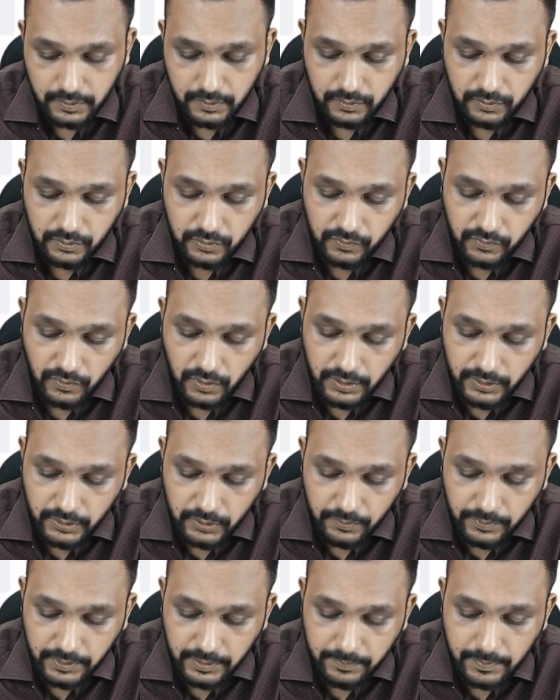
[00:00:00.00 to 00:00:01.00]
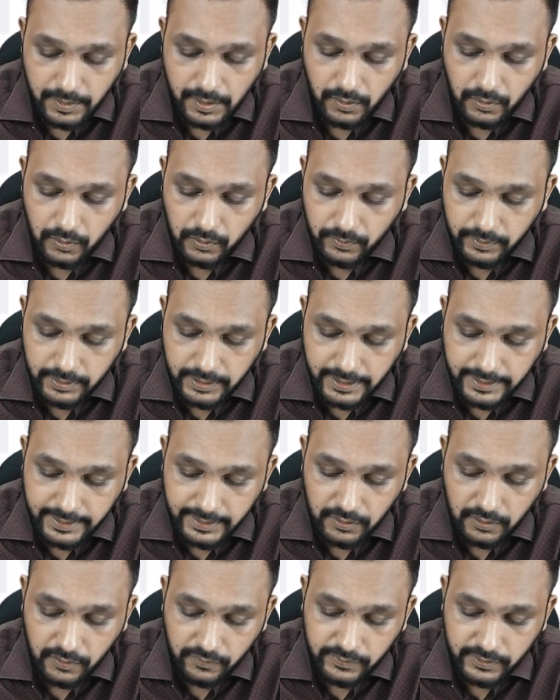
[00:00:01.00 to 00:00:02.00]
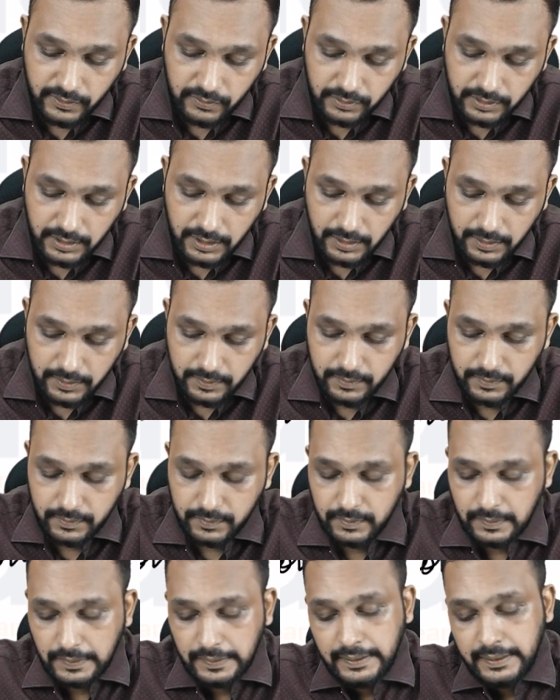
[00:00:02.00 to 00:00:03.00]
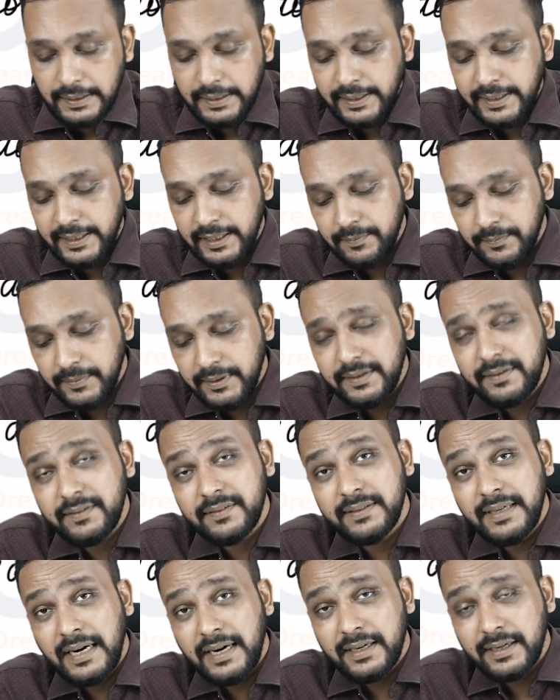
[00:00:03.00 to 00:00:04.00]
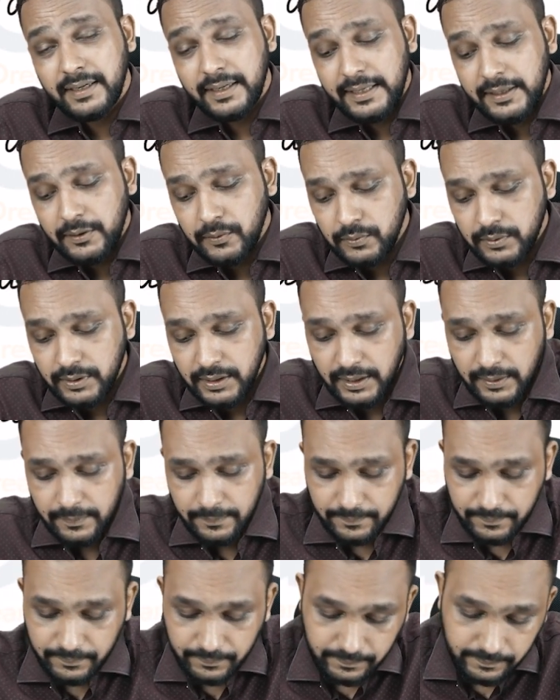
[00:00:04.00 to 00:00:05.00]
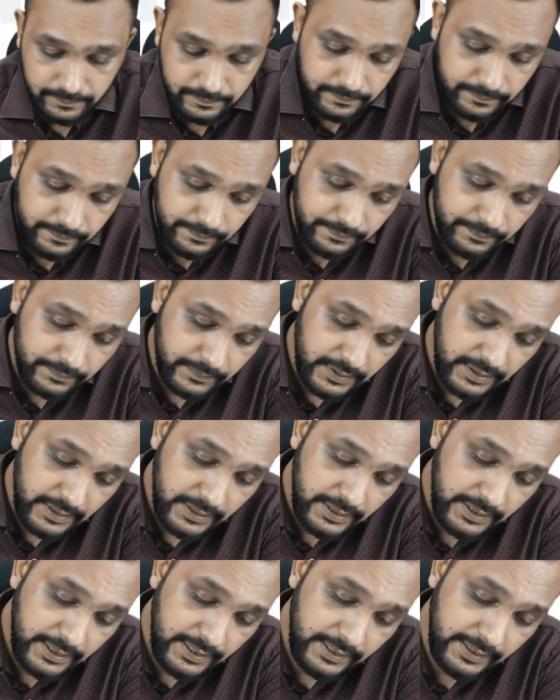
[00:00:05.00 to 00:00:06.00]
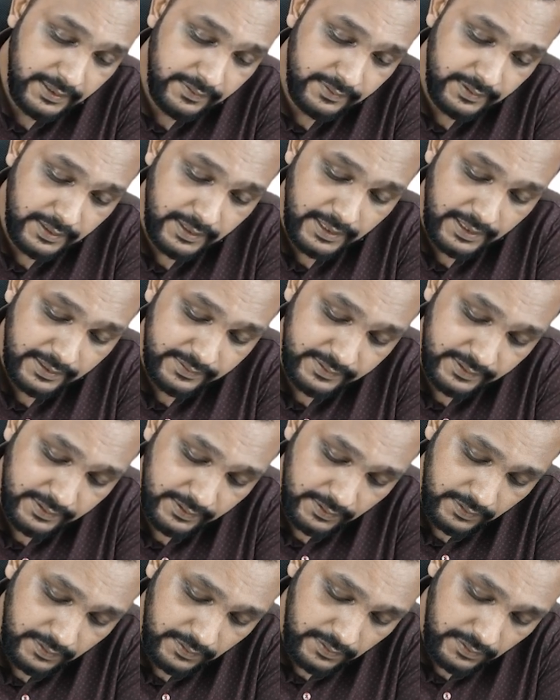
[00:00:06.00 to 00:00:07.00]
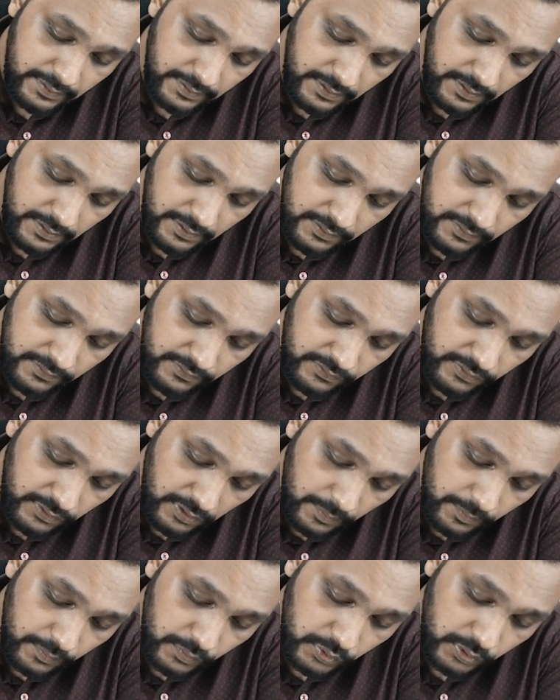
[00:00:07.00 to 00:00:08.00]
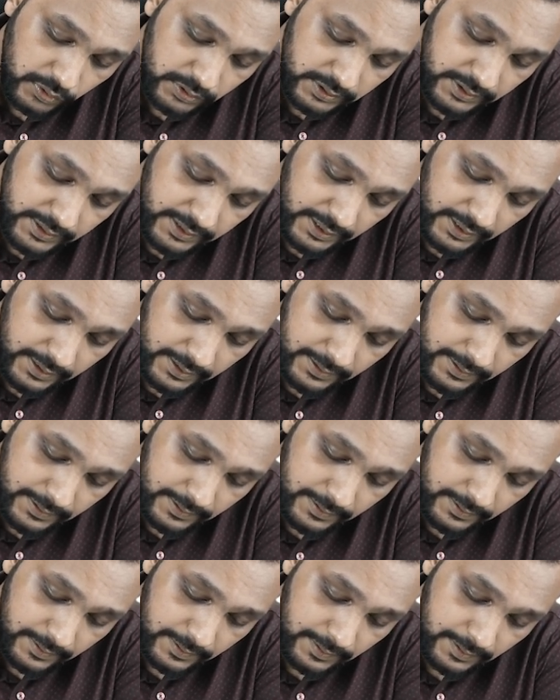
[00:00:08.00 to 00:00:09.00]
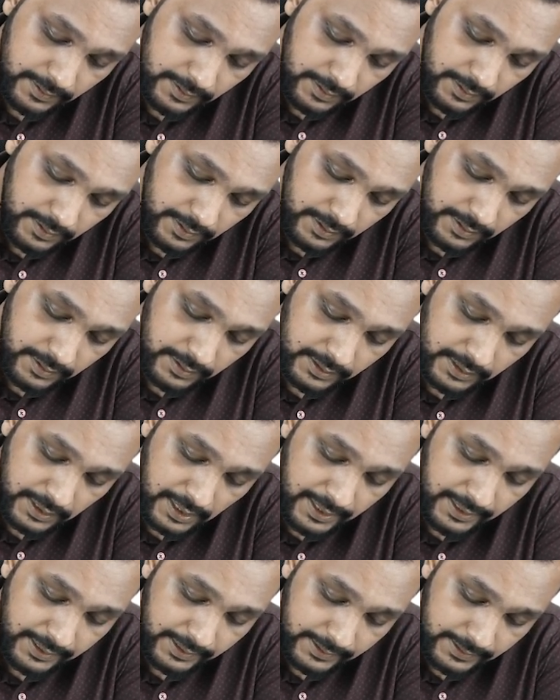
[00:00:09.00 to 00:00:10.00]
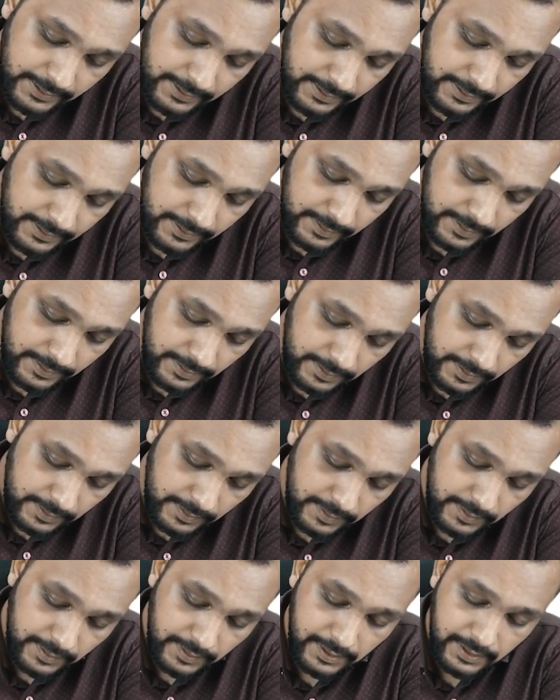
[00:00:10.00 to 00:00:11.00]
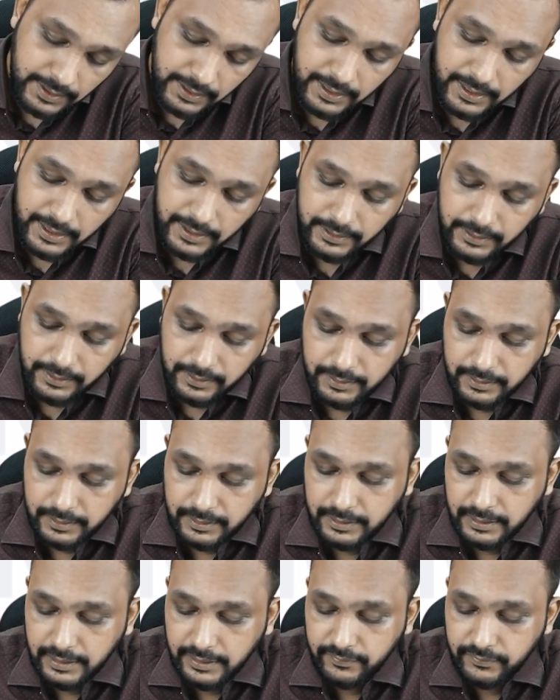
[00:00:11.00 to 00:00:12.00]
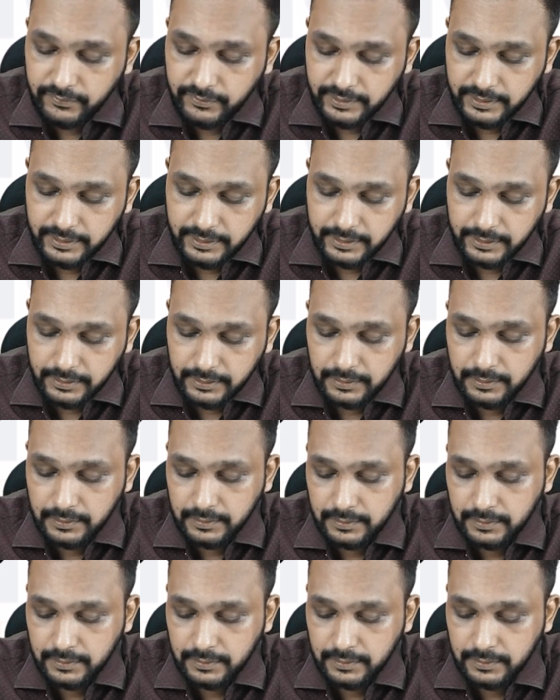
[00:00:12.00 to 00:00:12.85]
So what do you mean by overriding of aorta? It means that aorta it is arising from both the right and left ventricle.